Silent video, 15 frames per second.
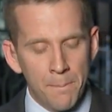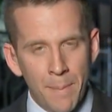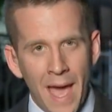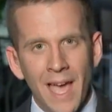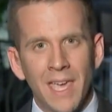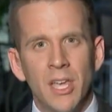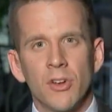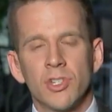
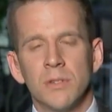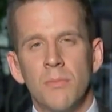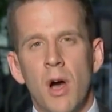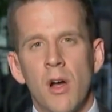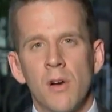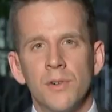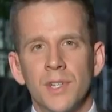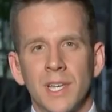back here
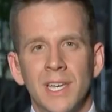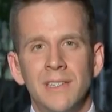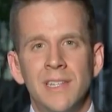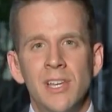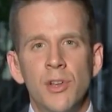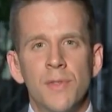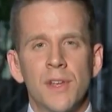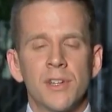tomorrow to
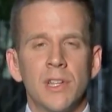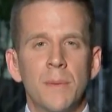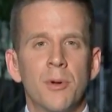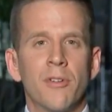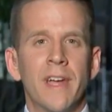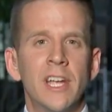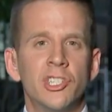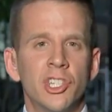continue their
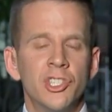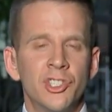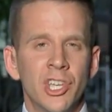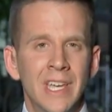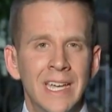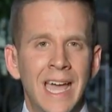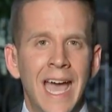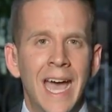
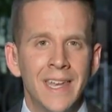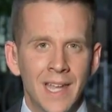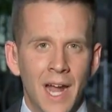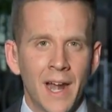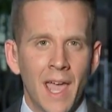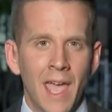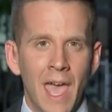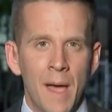deliberations at
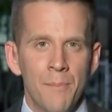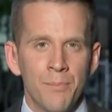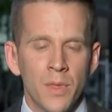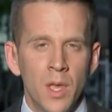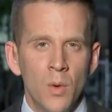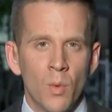9 a.m.